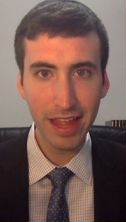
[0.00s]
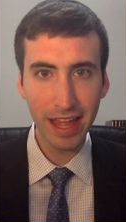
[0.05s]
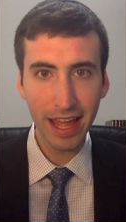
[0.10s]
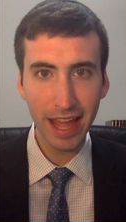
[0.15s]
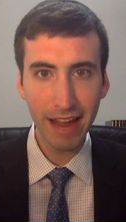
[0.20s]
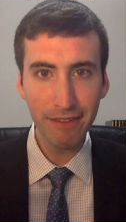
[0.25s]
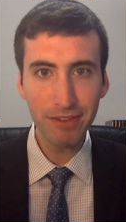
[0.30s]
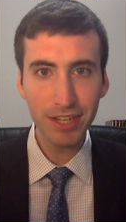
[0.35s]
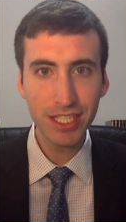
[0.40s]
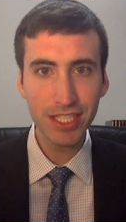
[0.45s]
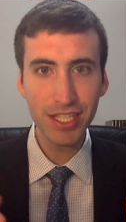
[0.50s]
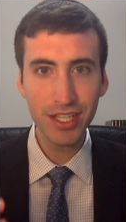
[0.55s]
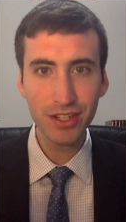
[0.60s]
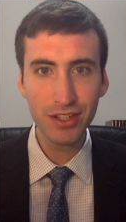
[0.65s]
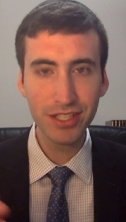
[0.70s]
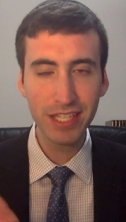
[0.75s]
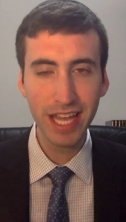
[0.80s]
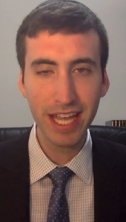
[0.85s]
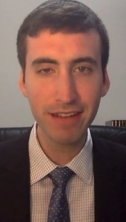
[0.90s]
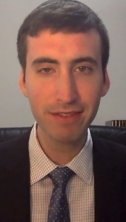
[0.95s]
every
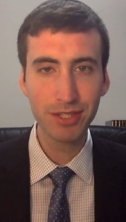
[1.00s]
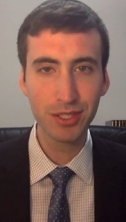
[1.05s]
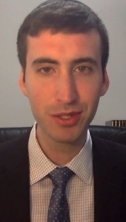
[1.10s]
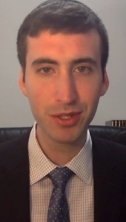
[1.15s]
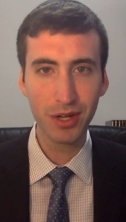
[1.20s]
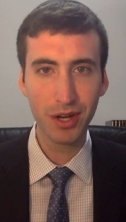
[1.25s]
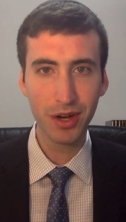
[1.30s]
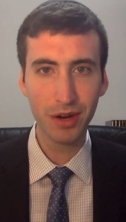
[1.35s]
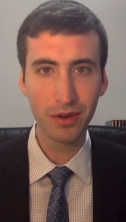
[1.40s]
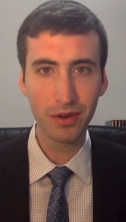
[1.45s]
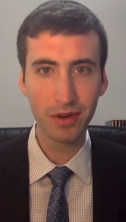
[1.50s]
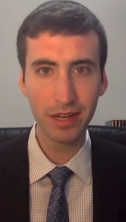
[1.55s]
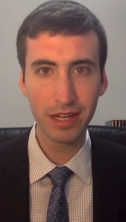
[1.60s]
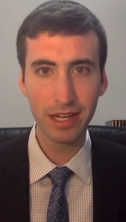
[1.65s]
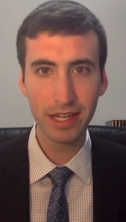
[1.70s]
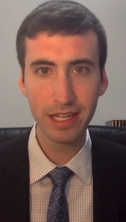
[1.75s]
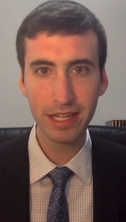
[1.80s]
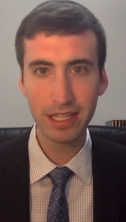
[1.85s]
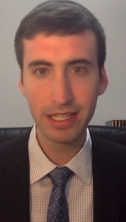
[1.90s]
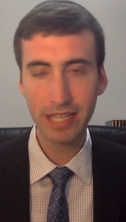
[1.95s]
single day of Sukkot,
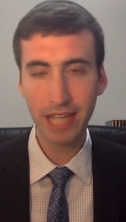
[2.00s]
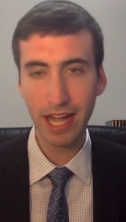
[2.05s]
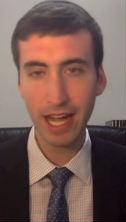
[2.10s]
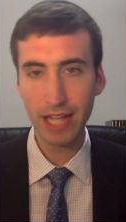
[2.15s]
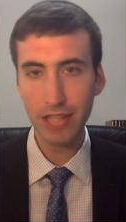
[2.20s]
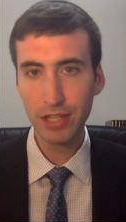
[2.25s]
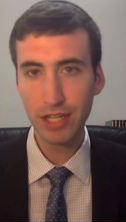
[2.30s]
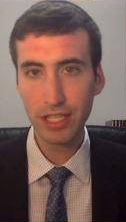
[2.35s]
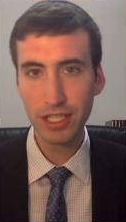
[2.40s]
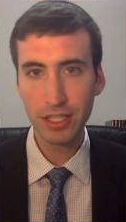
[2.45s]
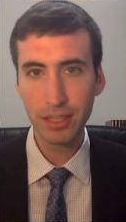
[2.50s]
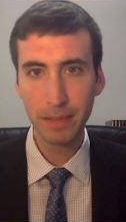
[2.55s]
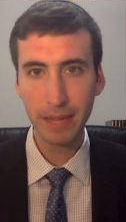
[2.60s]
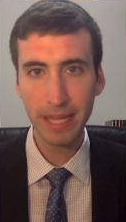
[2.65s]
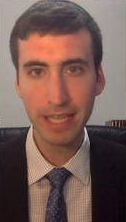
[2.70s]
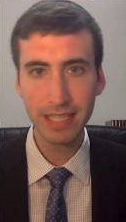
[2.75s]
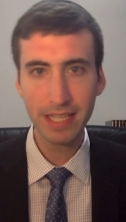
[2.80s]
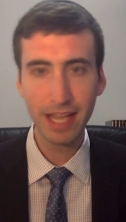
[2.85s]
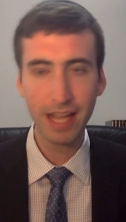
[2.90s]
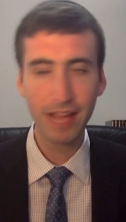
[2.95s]
in contrast to
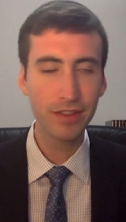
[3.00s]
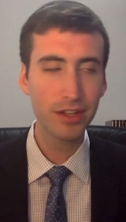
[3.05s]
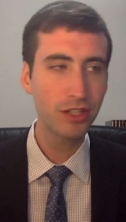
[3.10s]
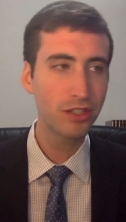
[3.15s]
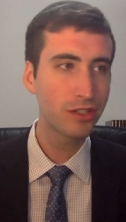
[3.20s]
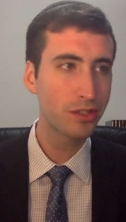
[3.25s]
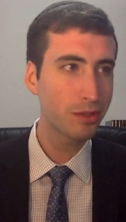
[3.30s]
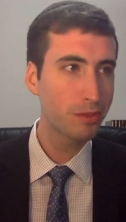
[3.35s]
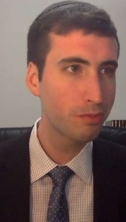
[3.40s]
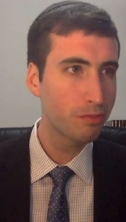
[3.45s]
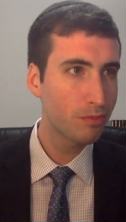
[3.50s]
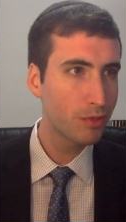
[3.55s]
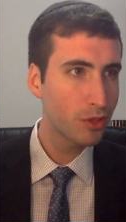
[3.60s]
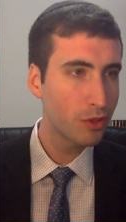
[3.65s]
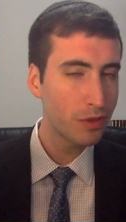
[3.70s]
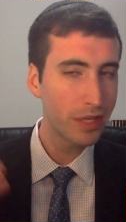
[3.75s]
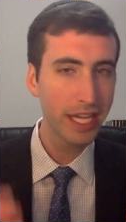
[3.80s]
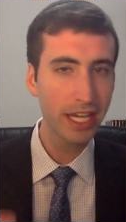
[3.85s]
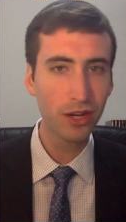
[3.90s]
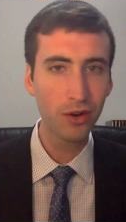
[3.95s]
Pesach, there's
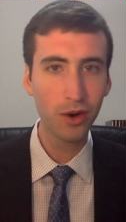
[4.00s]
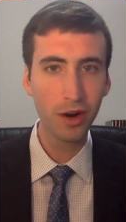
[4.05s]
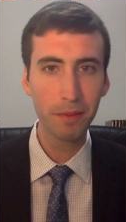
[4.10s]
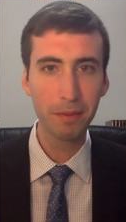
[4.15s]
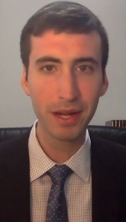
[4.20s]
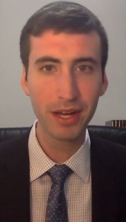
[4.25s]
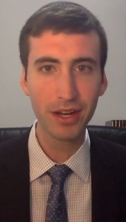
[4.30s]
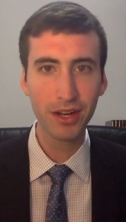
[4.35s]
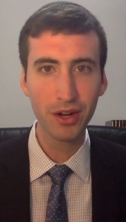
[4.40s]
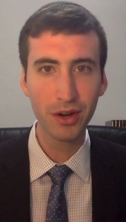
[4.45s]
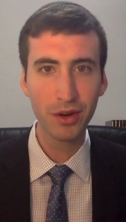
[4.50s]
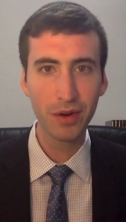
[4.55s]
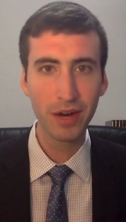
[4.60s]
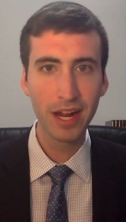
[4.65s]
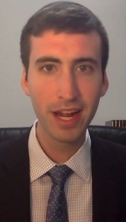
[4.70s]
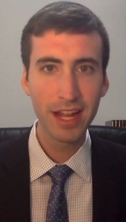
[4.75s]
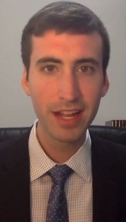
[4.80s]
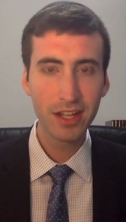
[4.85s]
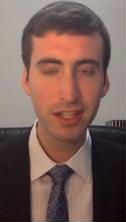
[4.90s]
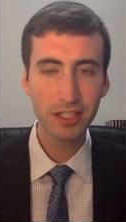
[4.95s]
unique korbanot,
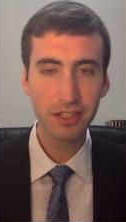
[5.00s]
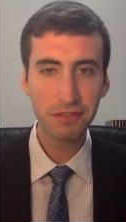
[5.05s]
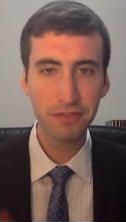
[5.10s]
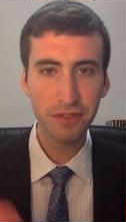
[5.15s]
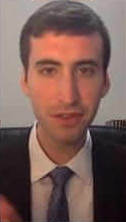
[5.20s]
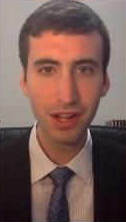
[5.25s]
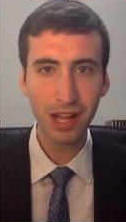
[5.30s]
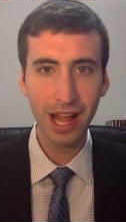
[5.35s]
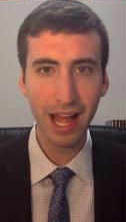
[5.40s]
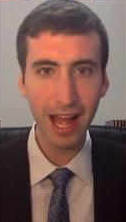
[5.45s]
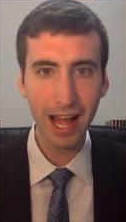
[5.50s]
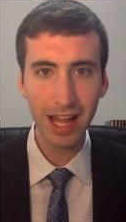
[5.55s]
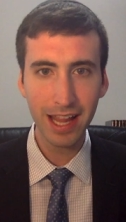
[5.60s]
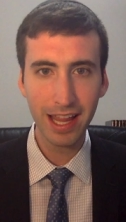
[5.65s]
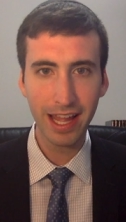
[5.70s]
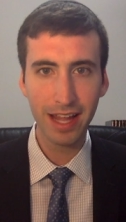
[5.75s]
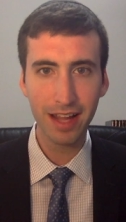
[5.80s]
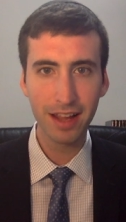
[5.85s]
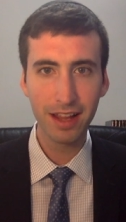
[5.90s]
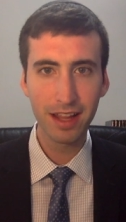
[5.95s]
there's a full
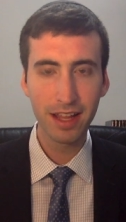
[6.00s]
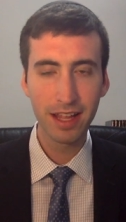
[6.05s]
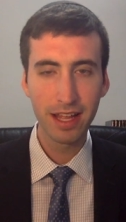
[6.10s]
hallel.